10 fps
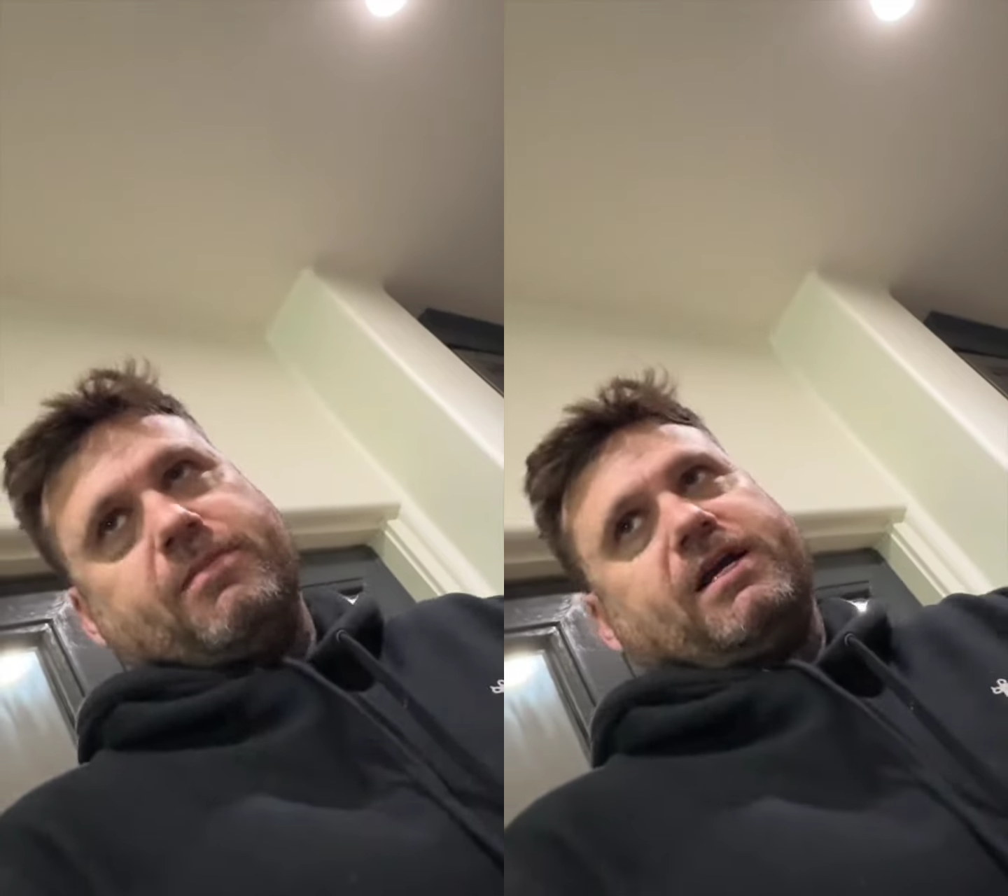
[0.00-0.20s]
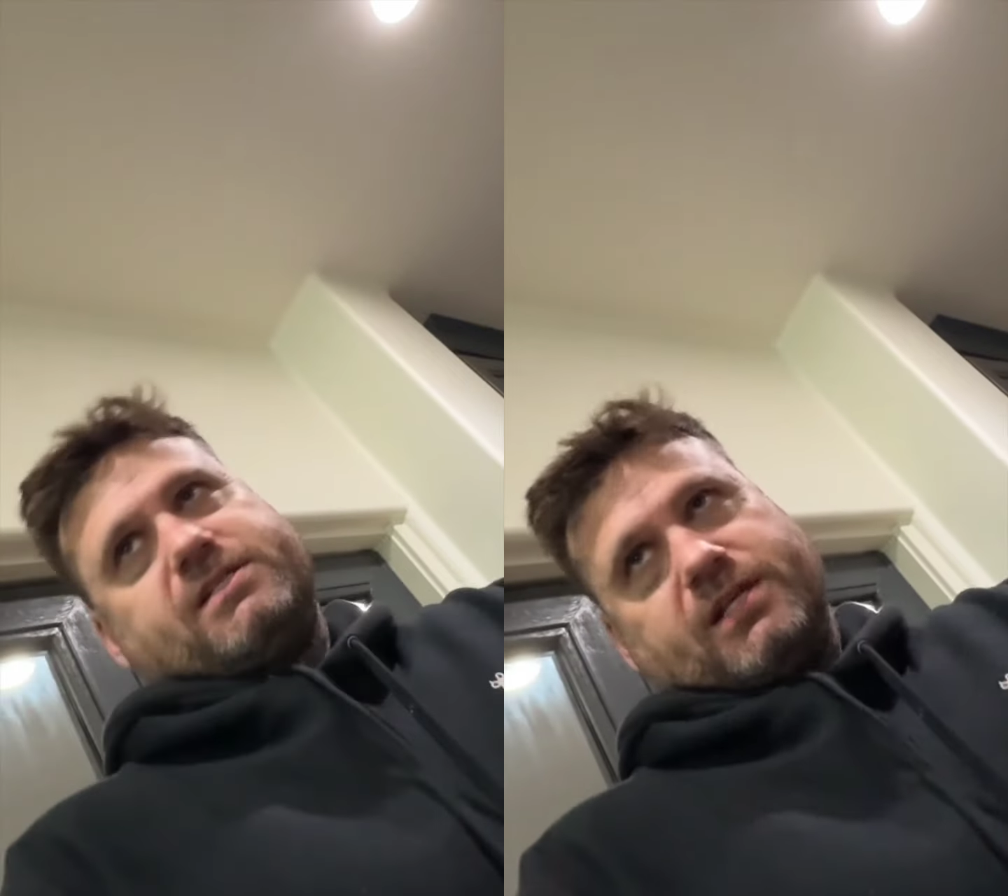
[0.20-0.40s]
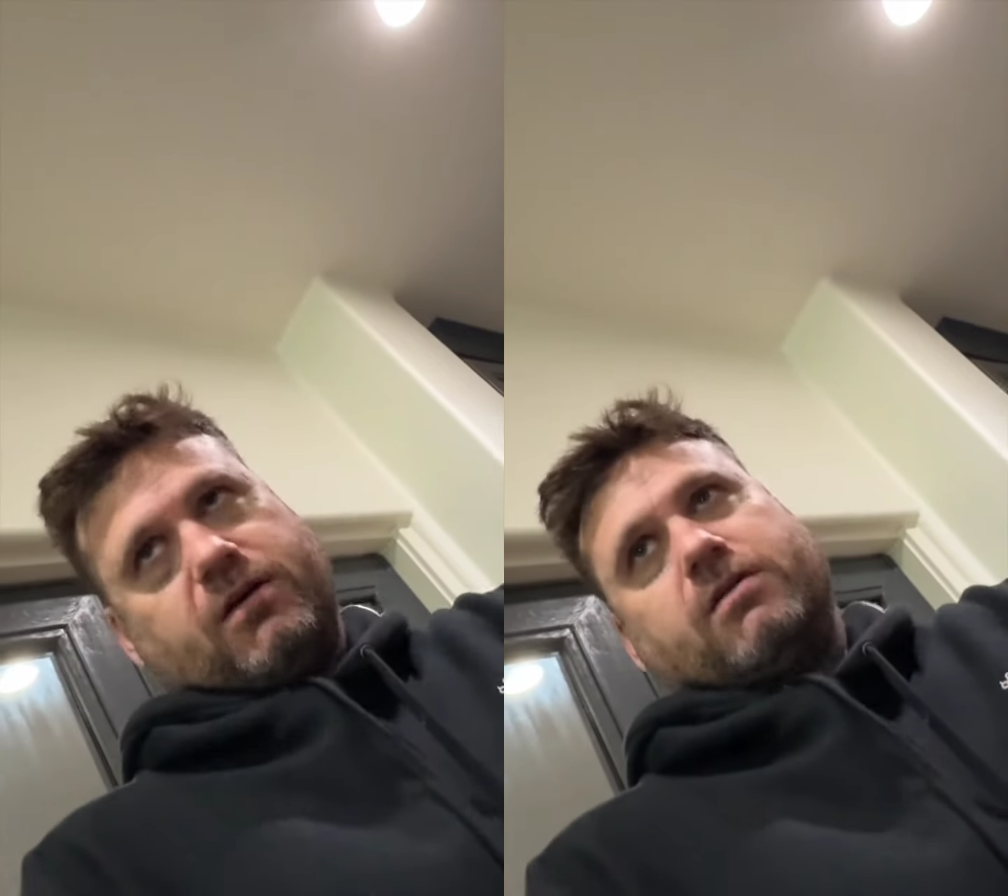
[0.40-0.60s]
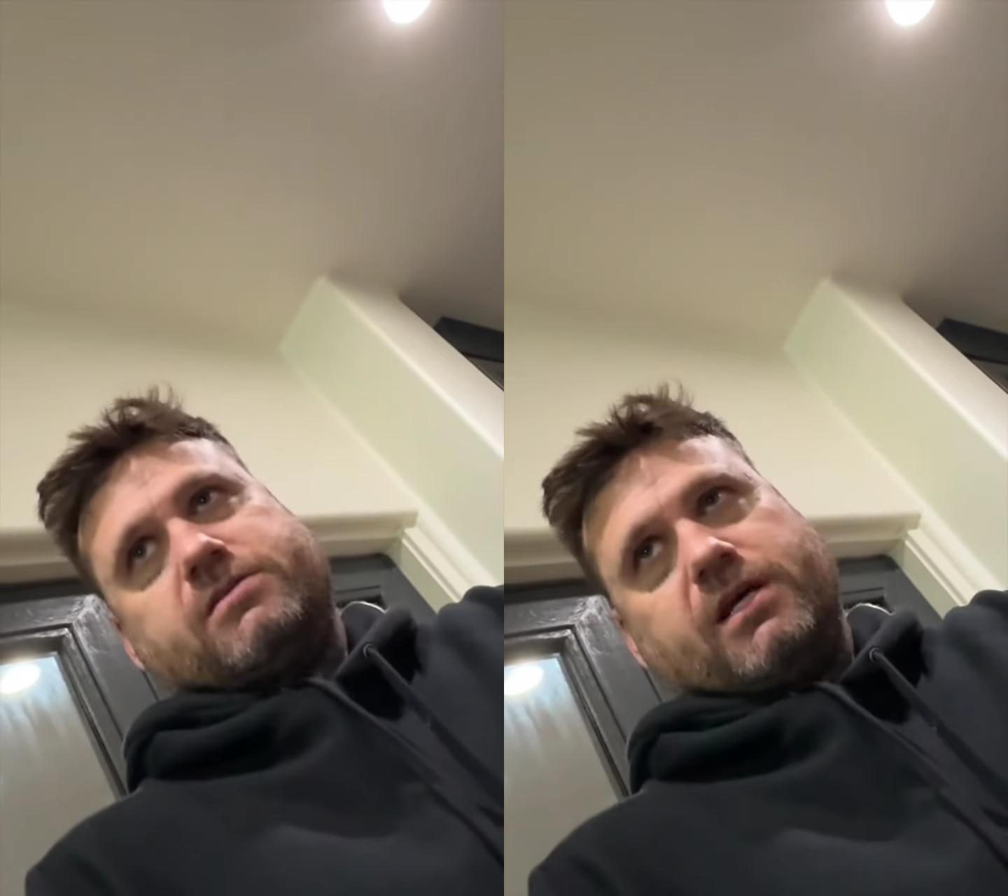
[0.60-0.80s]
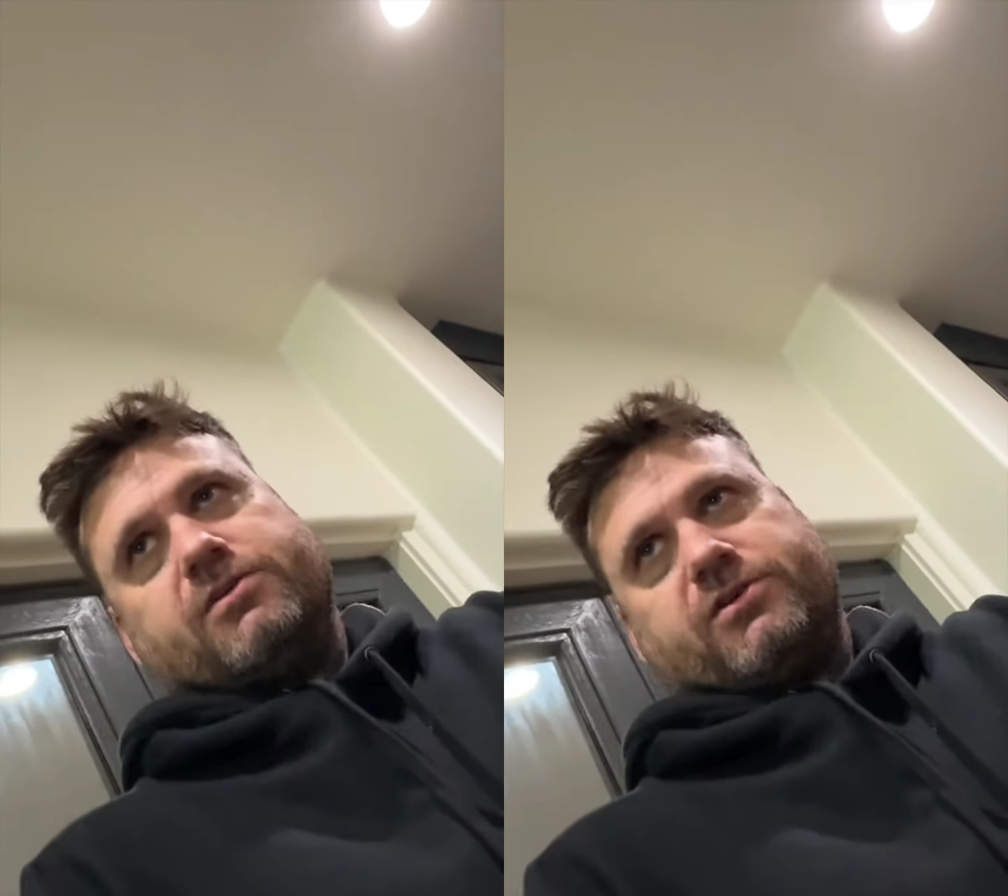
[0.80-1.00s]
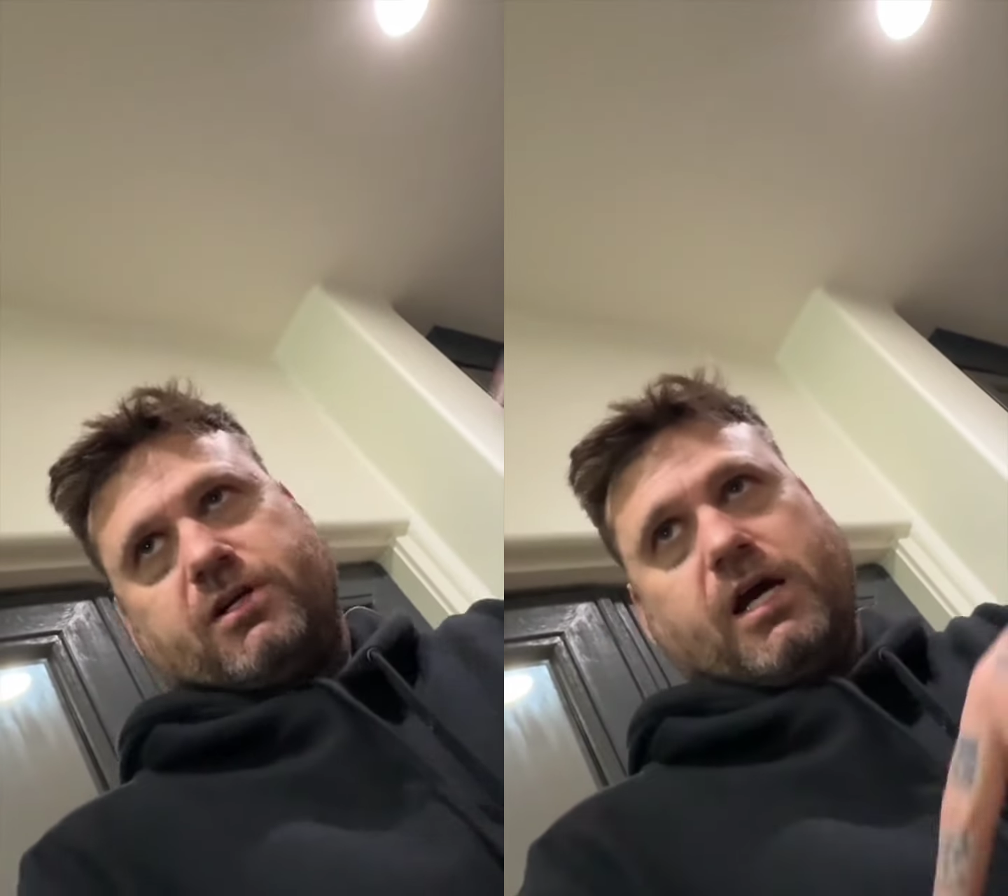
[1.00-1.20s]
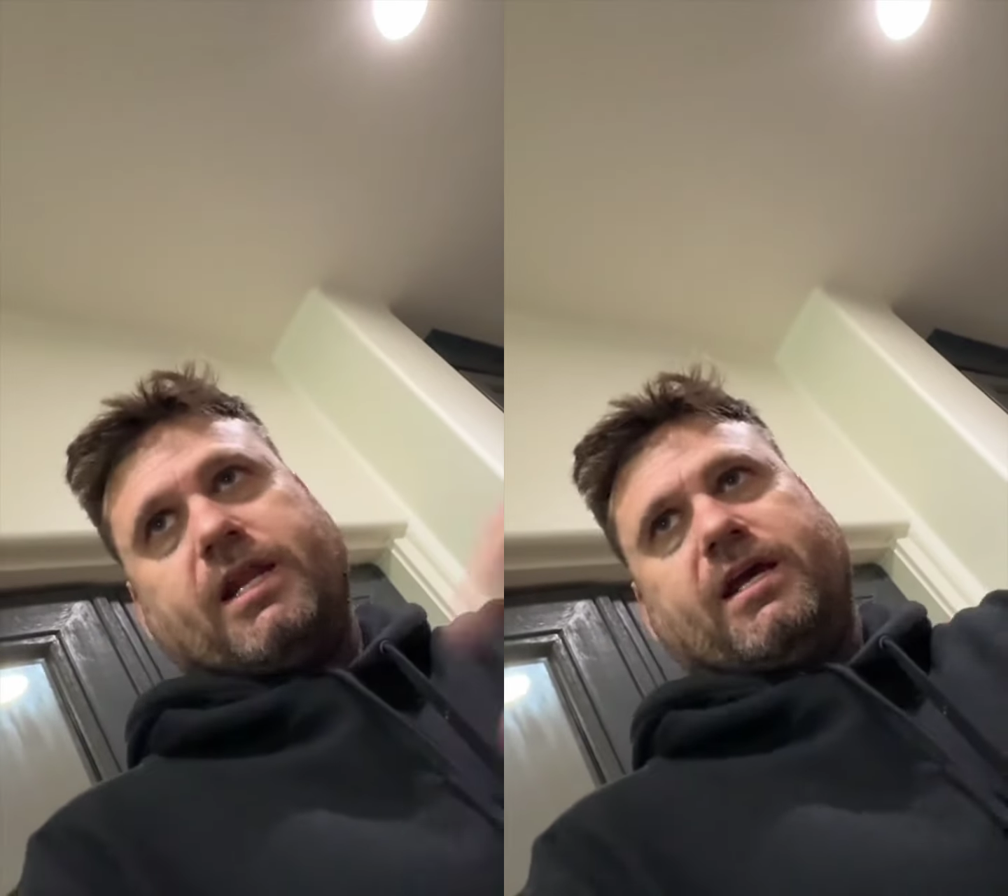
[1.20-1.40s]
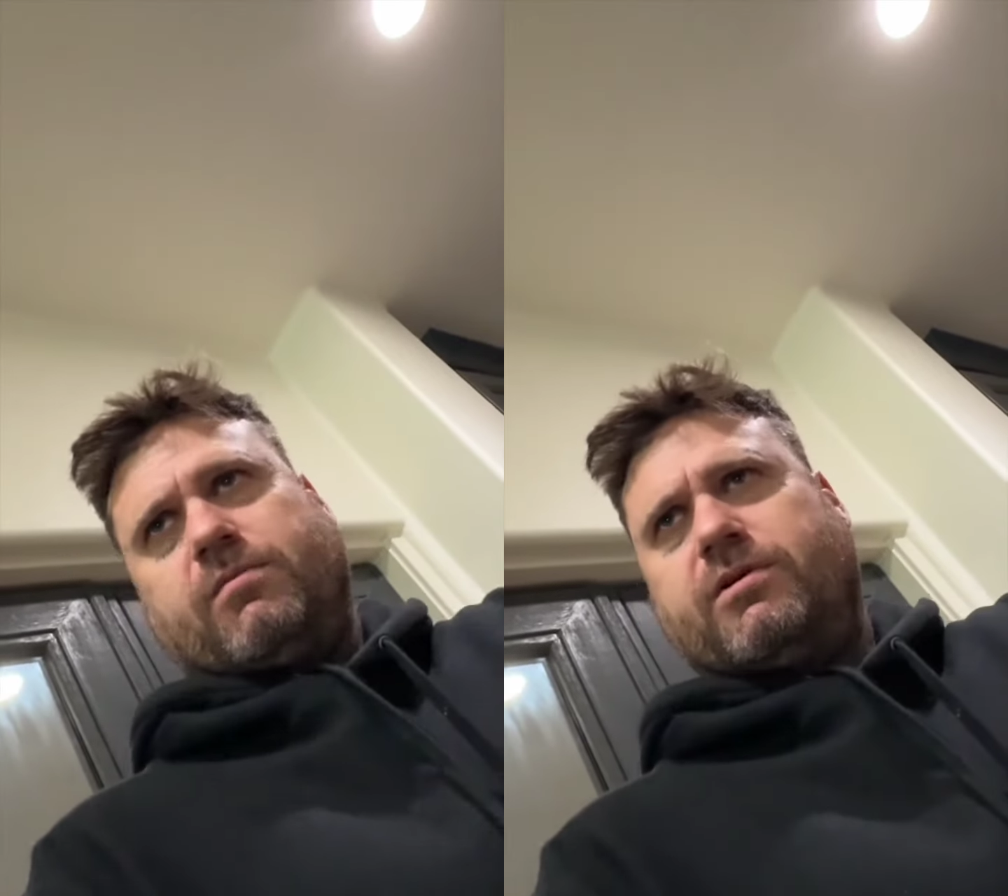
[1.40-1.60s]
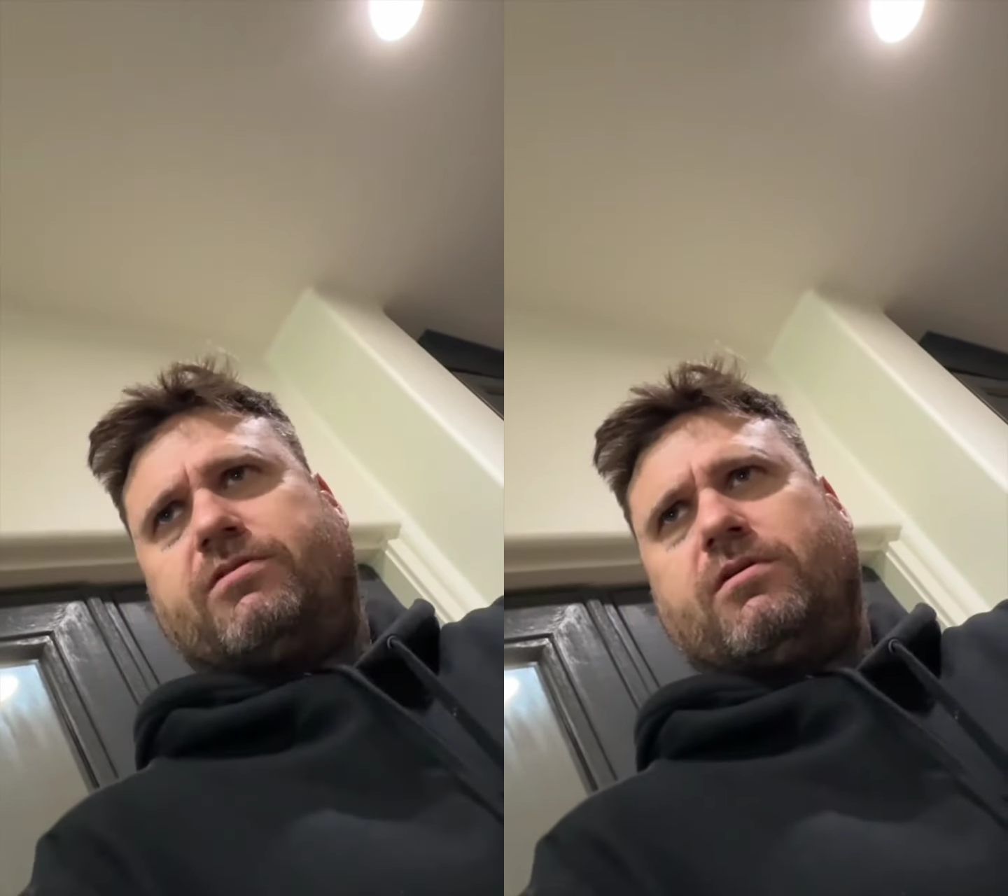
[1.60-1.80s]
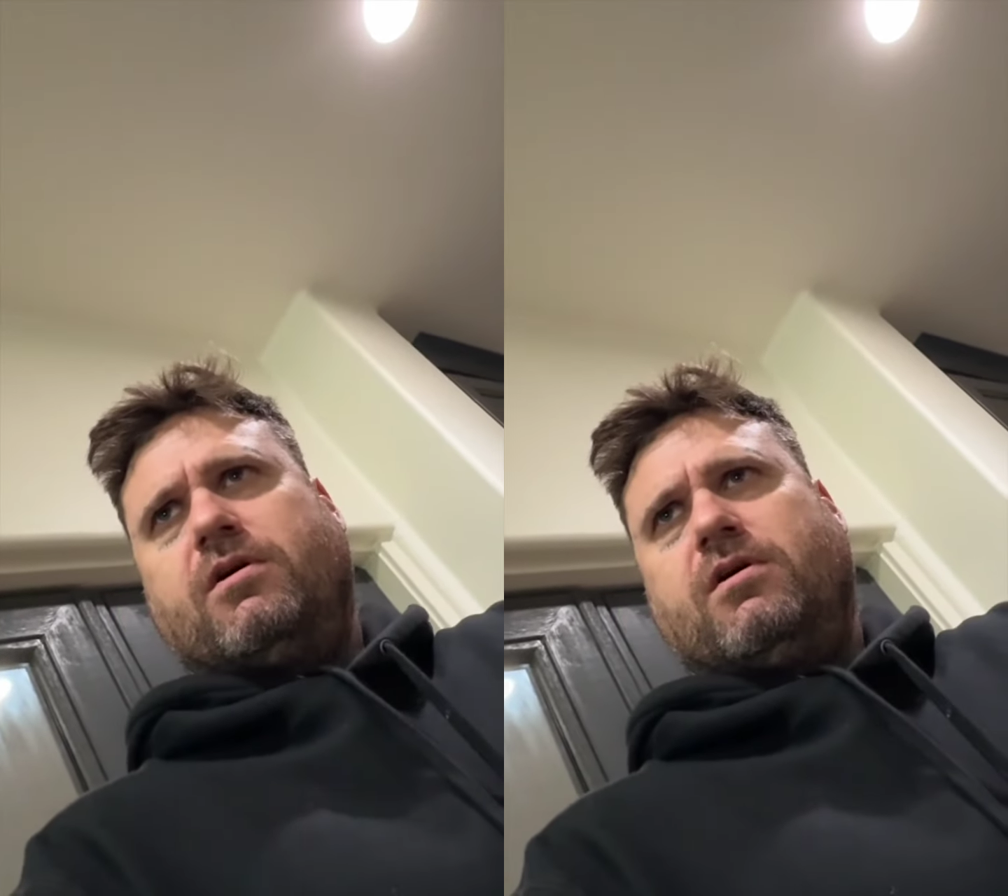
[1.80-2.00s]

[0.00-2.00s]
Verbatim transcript: mexican cartels are cutting it with